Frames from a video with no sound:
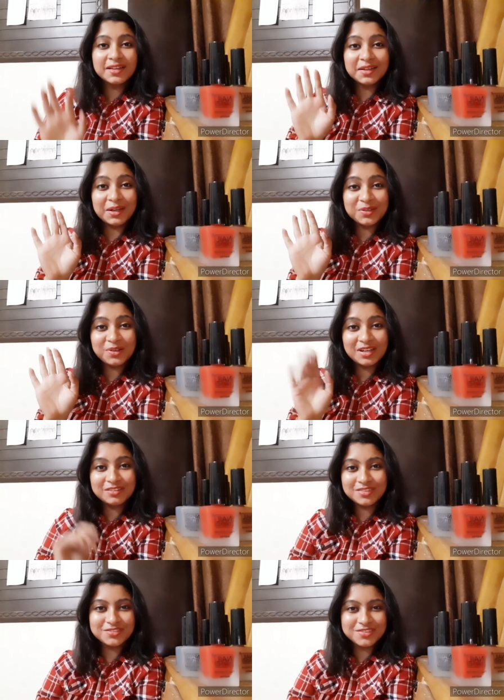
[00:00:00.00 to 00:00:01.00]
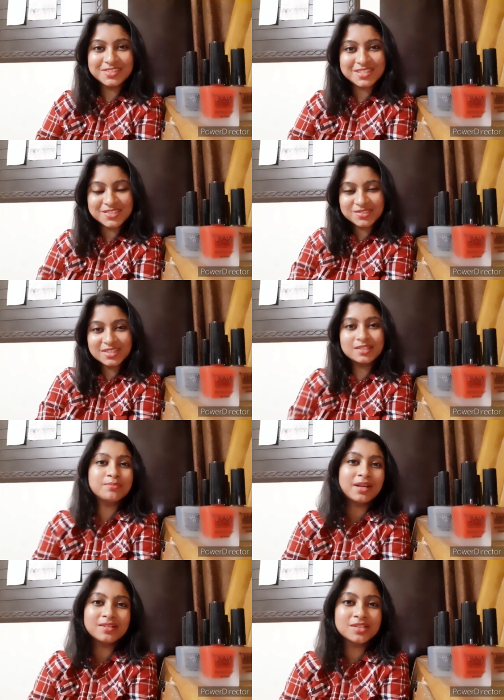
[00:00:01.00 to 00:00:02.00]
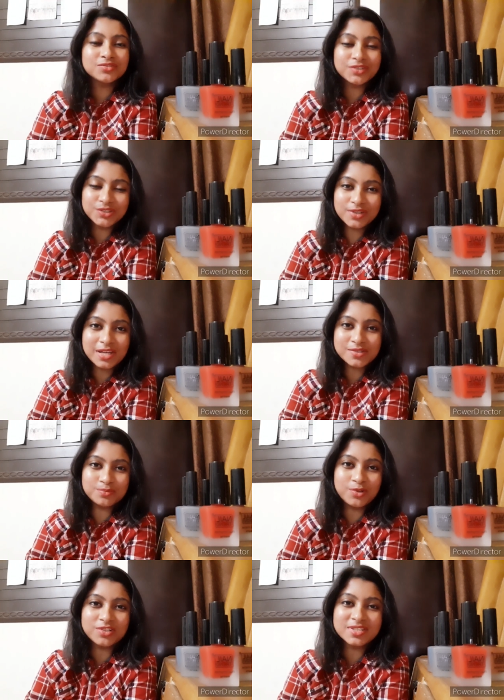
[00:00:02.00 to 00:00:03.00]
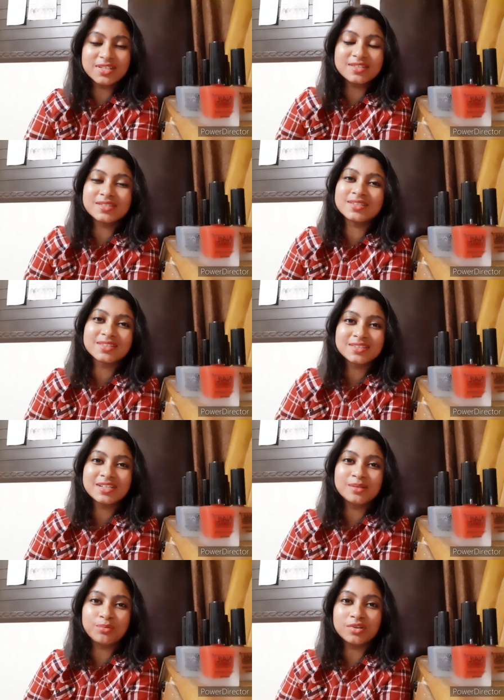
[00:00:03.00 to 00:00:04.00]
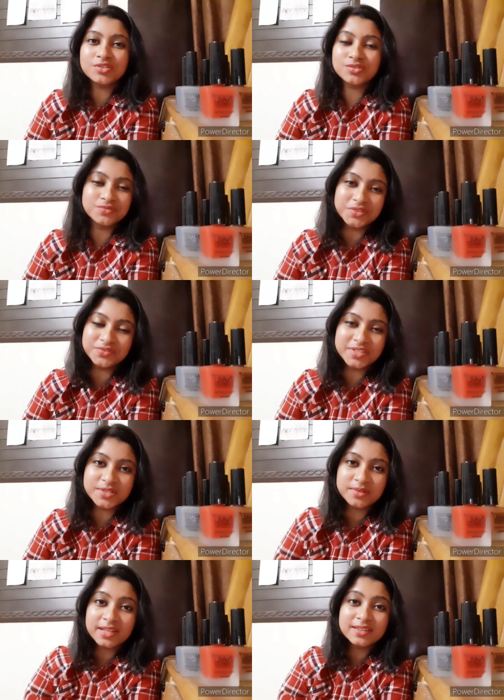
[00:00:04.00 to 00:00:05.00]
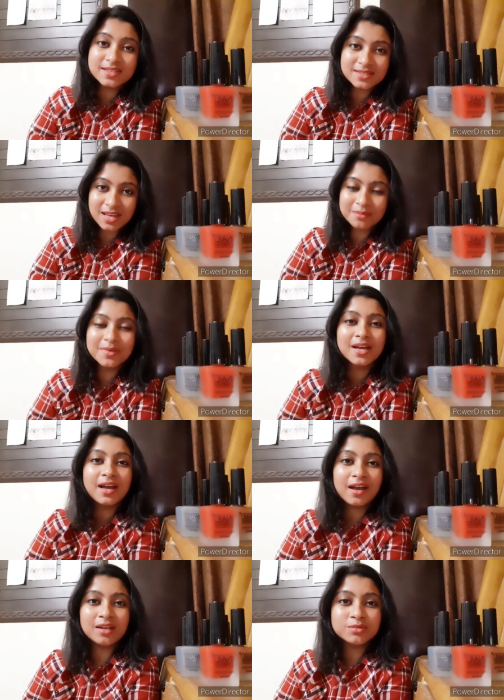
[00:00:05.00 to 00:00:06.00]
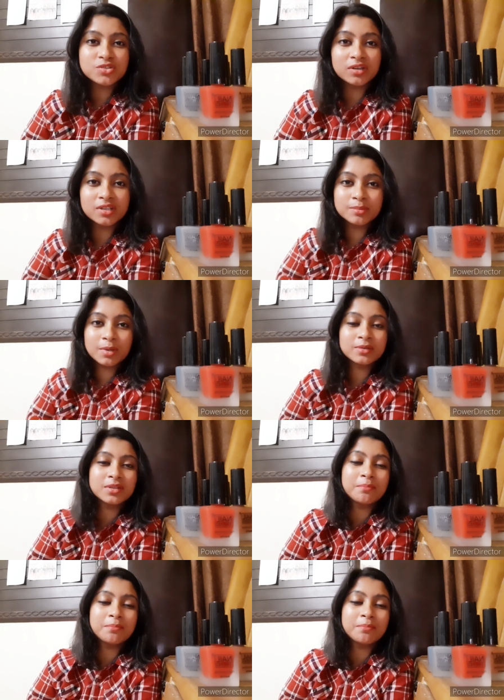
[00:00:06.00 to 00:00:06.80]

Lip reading: Hello our lovely viewers, today Dipanwita for you has brought yet another nail polish review video, and this time I'll be talking about the